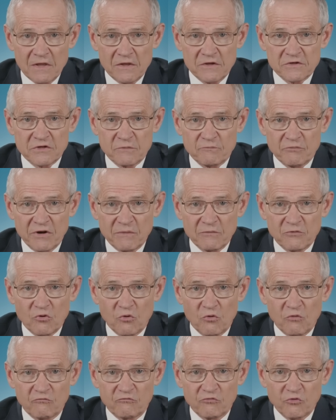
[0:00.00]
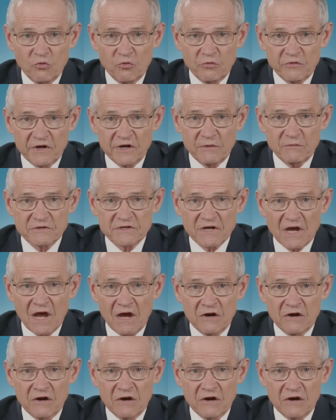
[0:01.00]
The Supreme Court ruled that it was